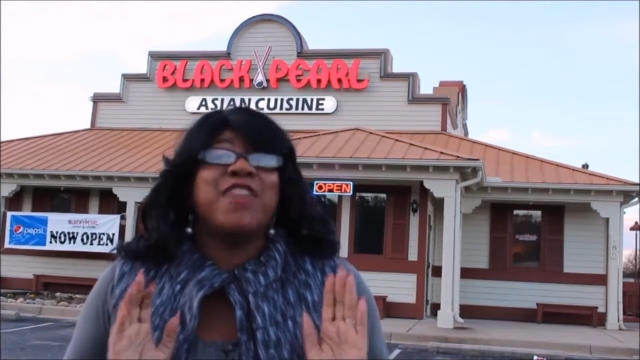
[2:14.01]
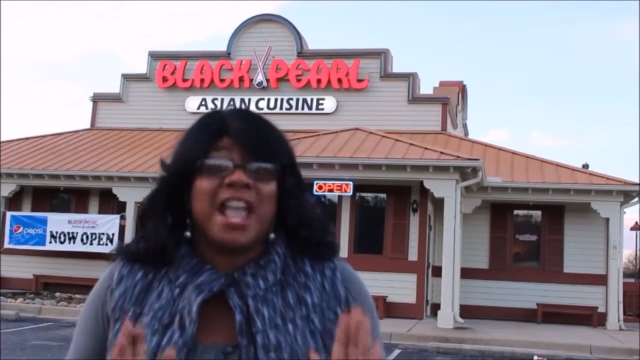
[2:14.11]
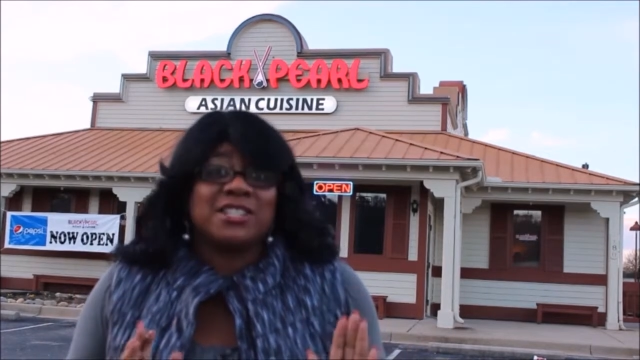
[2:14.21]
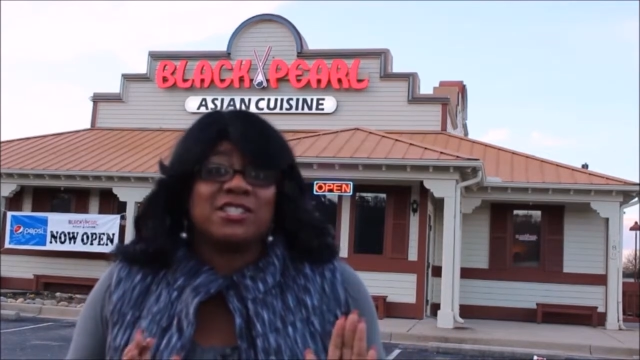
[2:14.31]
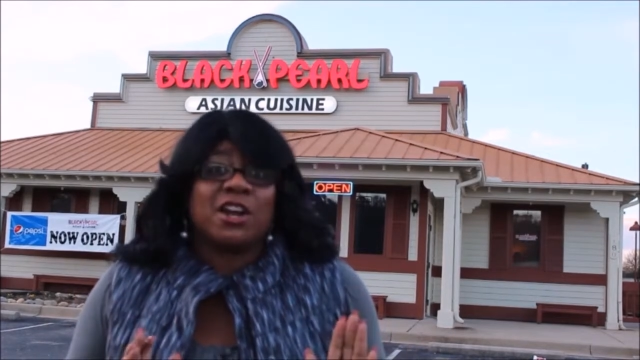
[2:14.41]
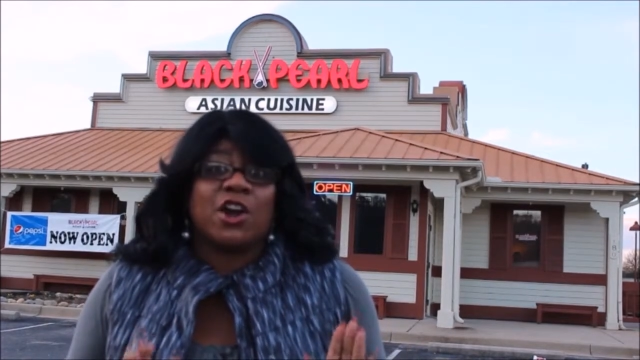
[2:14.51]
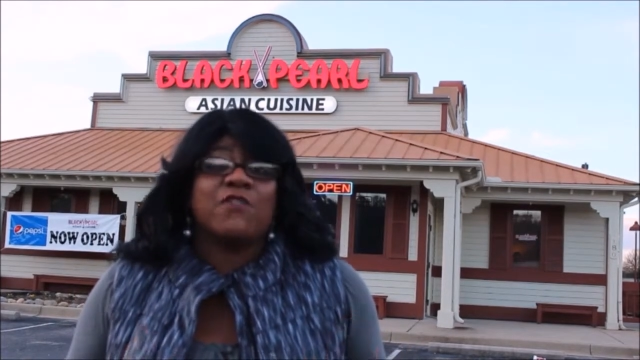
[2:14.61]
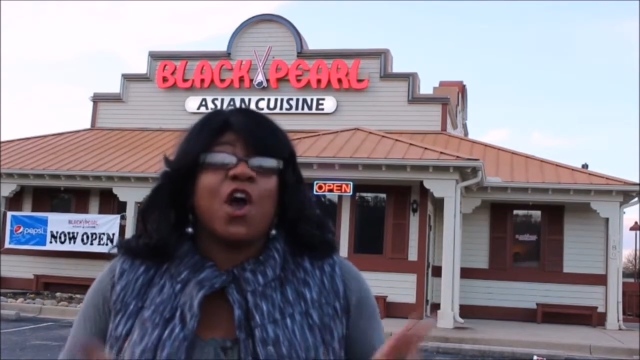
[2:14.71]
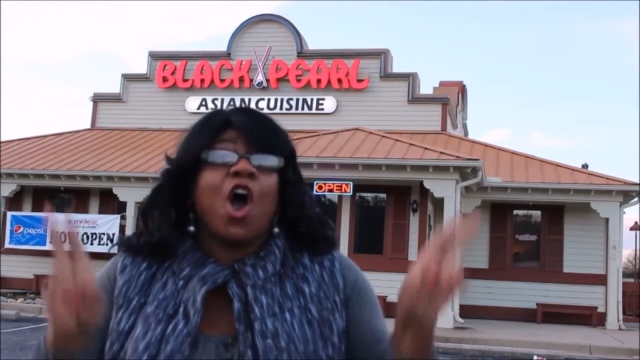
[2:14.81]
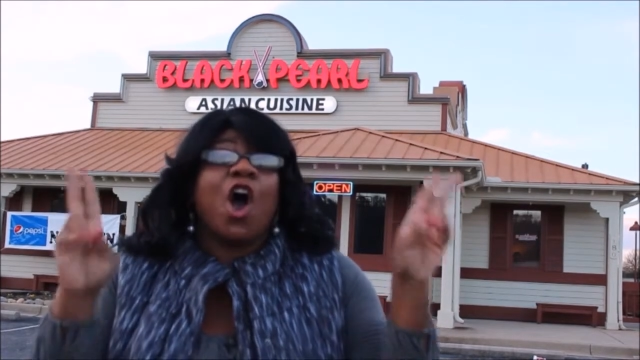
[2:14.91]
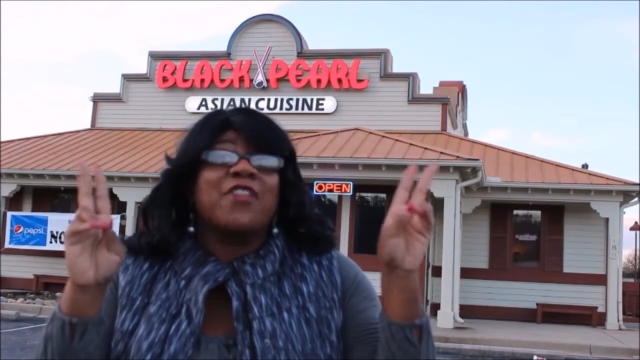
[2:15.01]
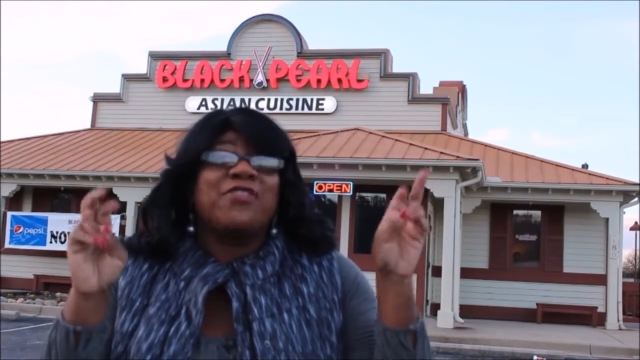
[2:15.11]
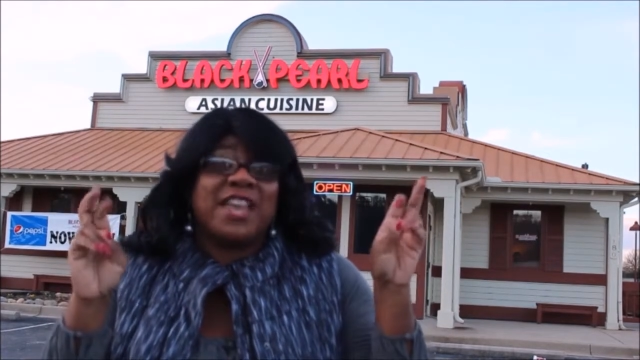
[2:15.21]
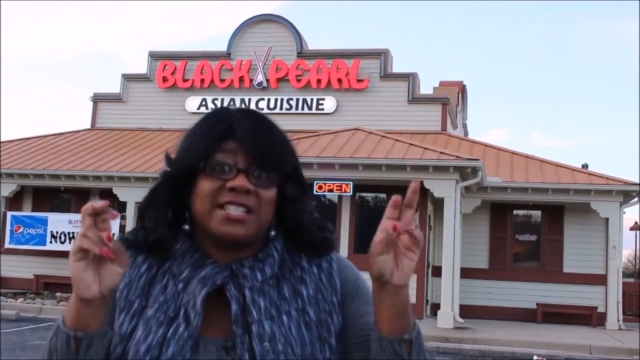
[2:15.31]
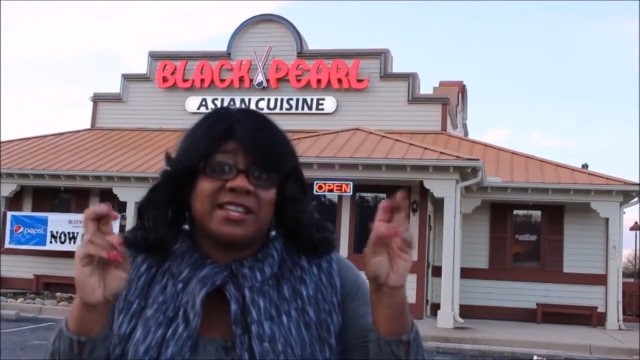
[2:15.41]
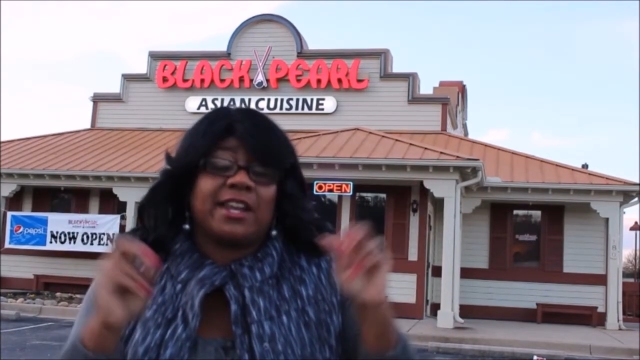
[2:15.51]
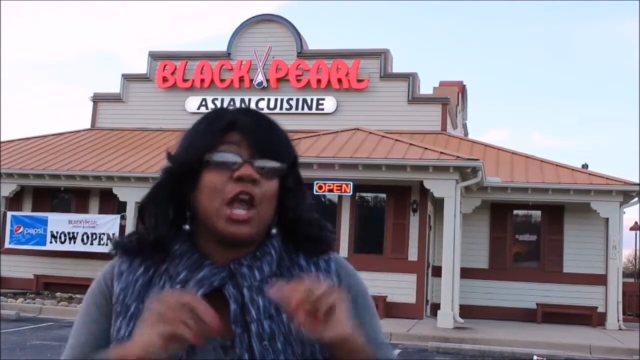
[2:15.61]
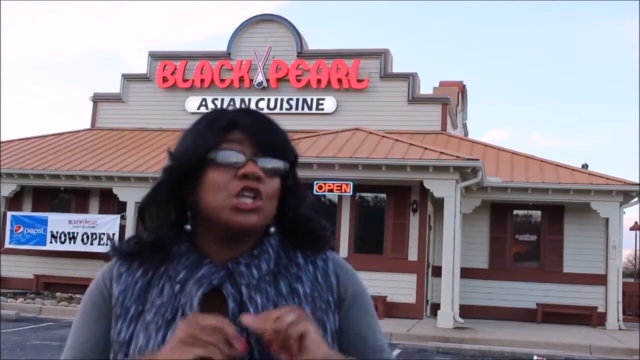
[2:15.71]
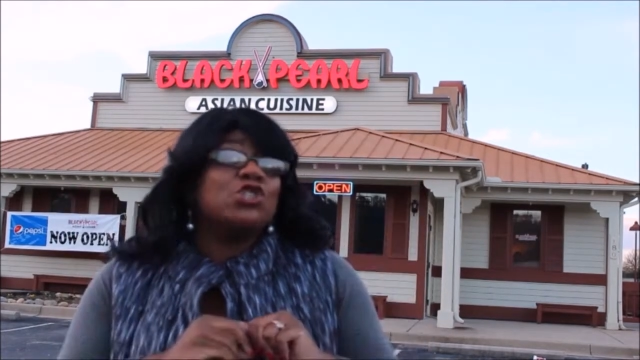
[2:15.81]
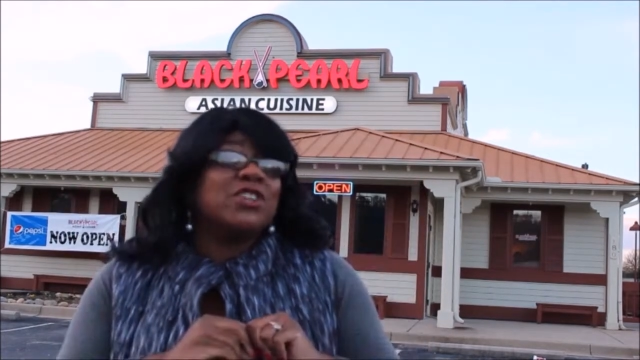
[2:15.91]
They serve authentic,
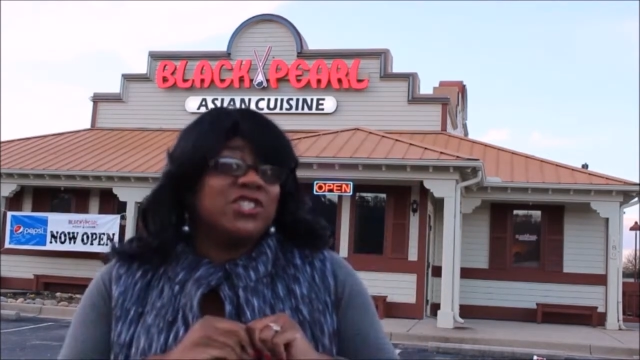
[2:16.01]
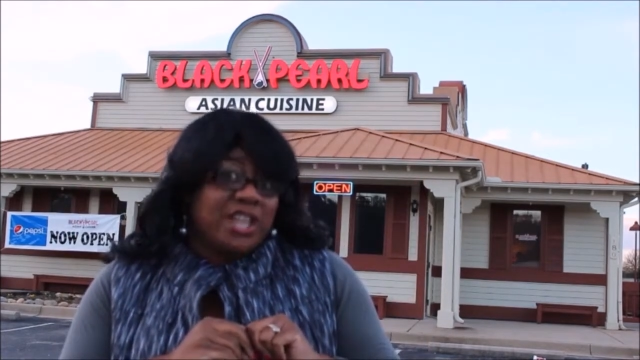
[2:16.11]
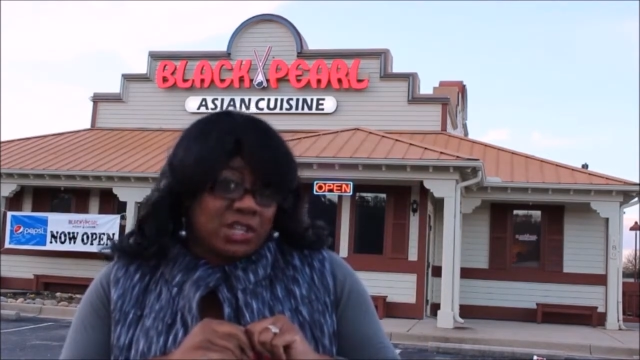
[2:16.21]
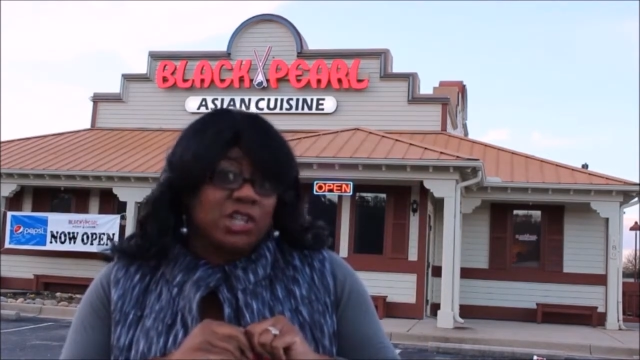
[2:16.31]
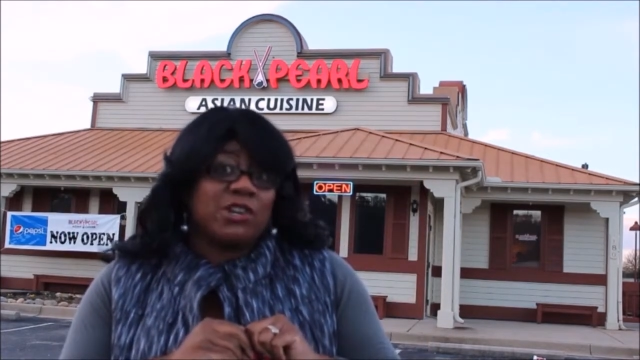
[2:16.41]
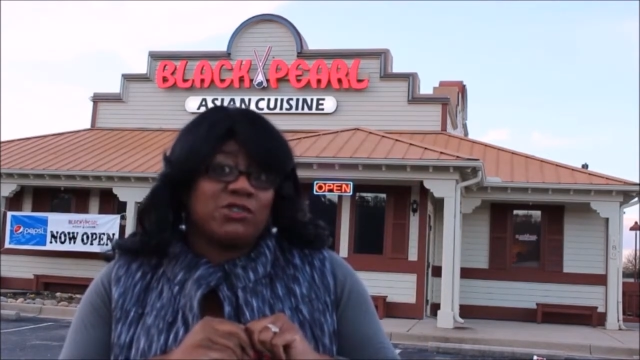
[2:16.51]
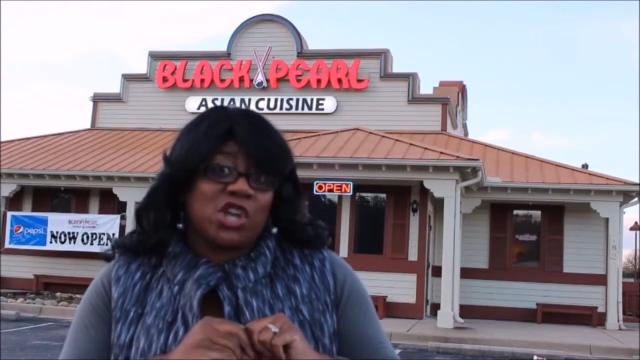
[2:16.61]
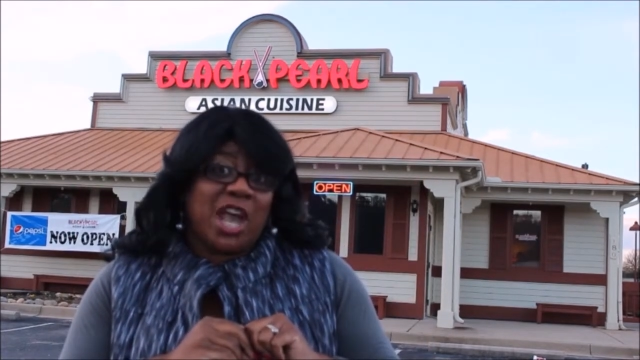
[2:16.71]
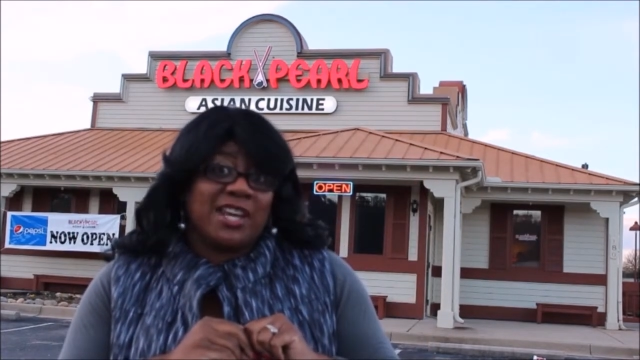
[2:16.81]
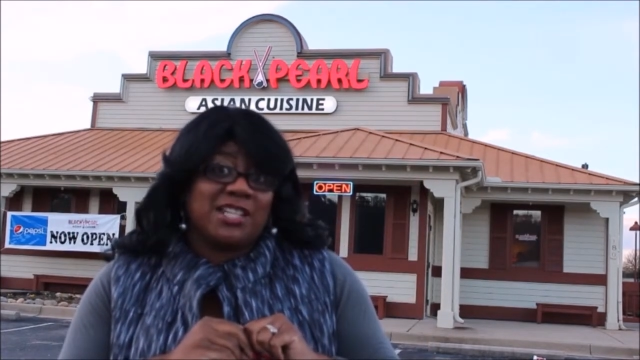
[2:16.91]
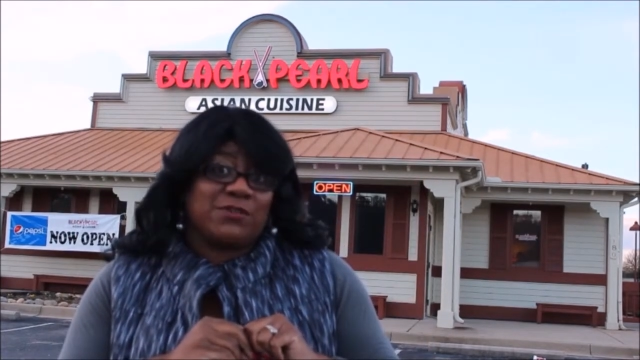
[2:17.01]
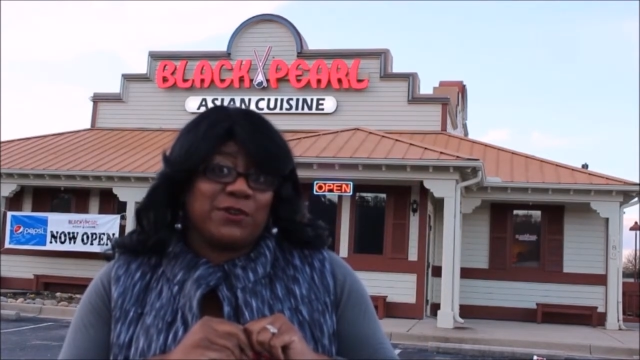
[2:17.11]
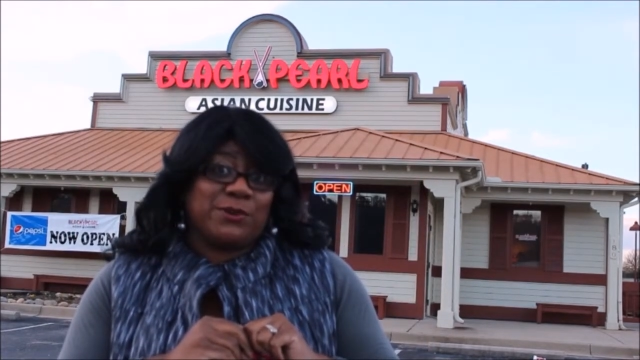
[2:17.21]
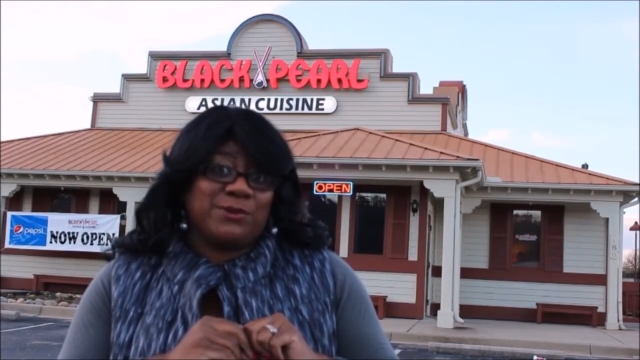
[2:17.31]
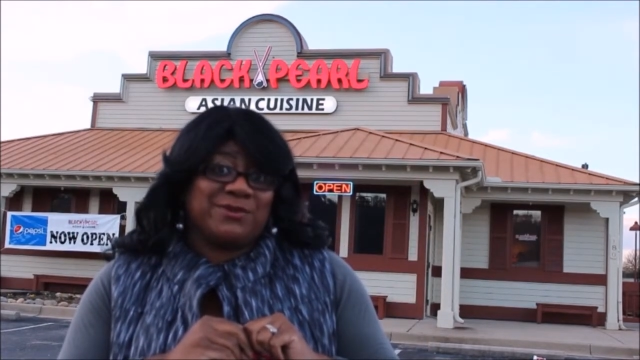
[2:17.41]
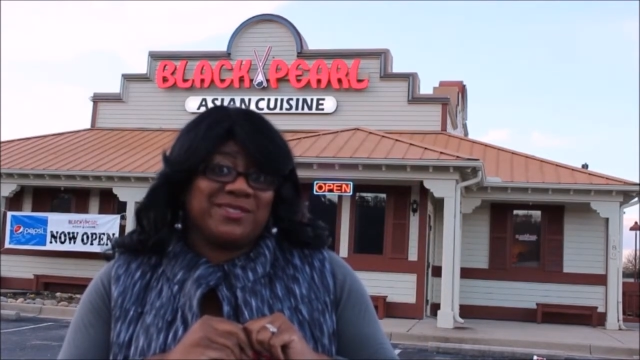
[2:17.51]
traditional Chinese food.